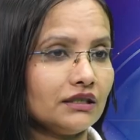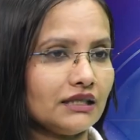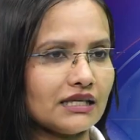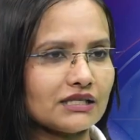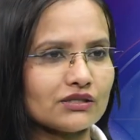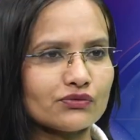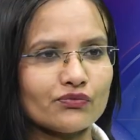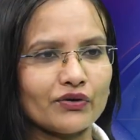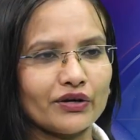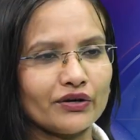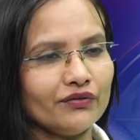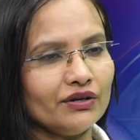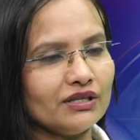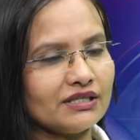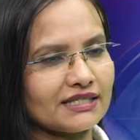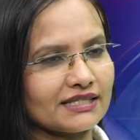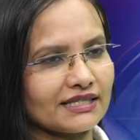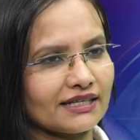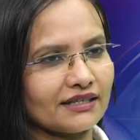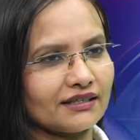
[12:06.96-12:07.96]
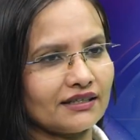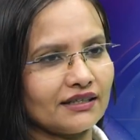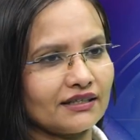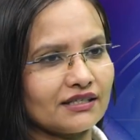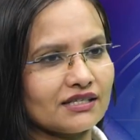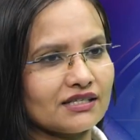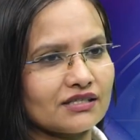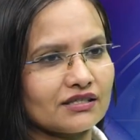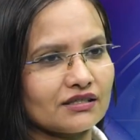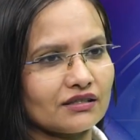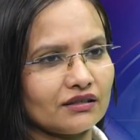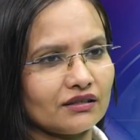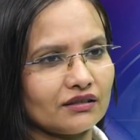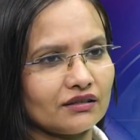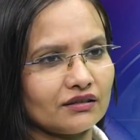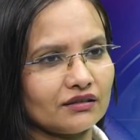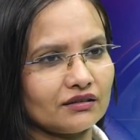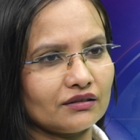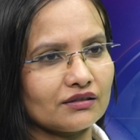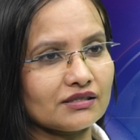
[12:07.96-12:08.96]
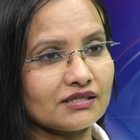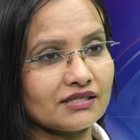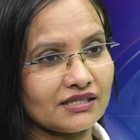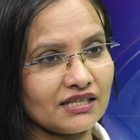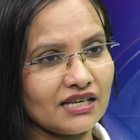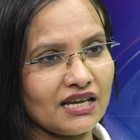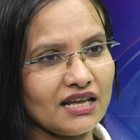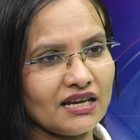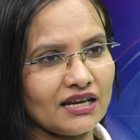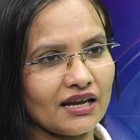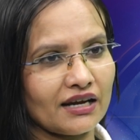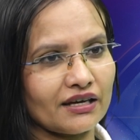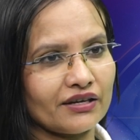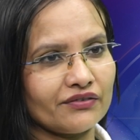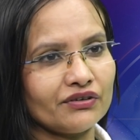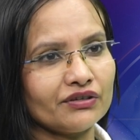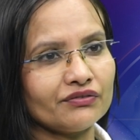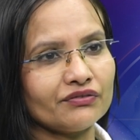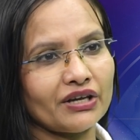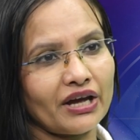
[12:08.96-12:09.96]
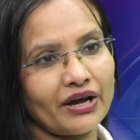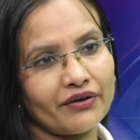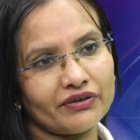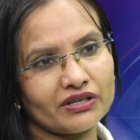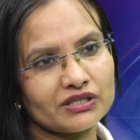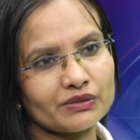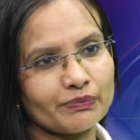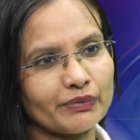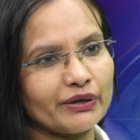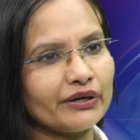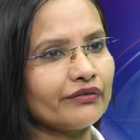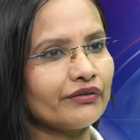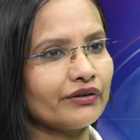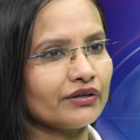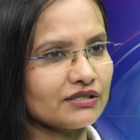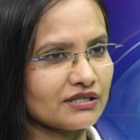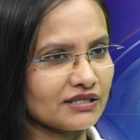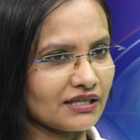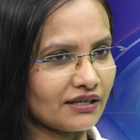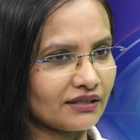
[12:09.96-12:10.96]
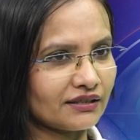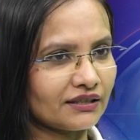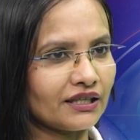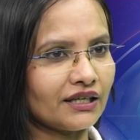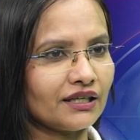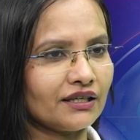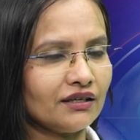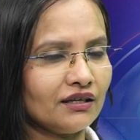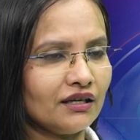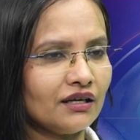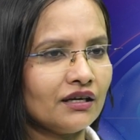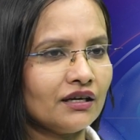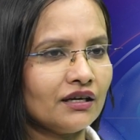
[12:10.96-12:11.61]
Yes, very well said. That is seen, and even we have experienced that thing.